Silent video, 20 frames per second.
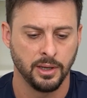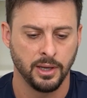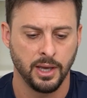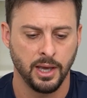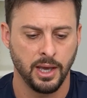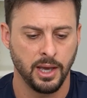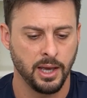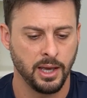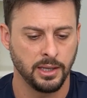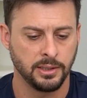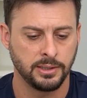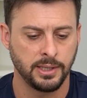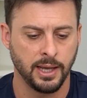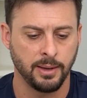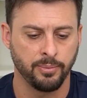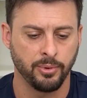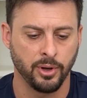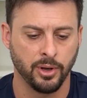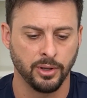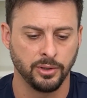and
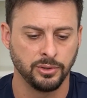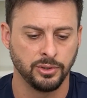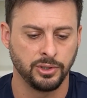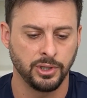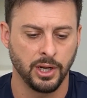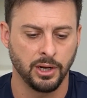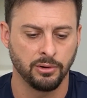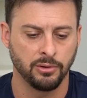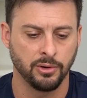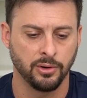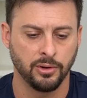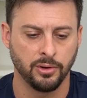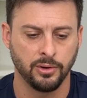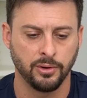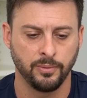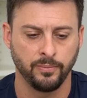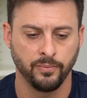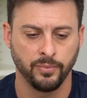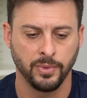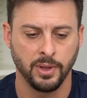tap on
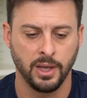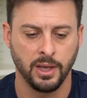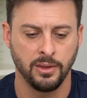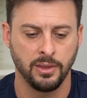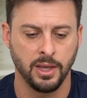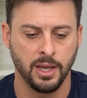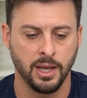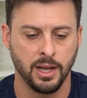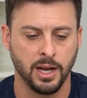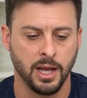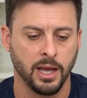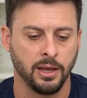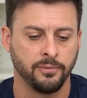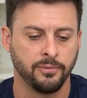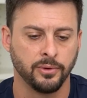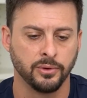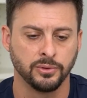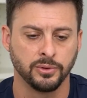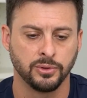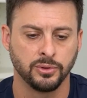general and then
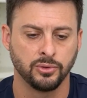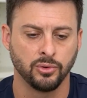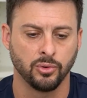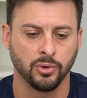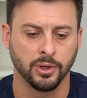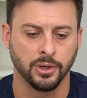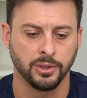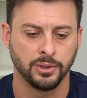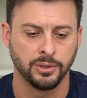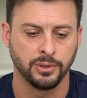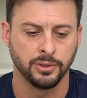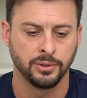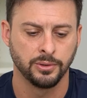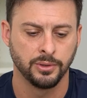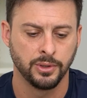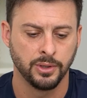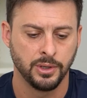iPhone storage.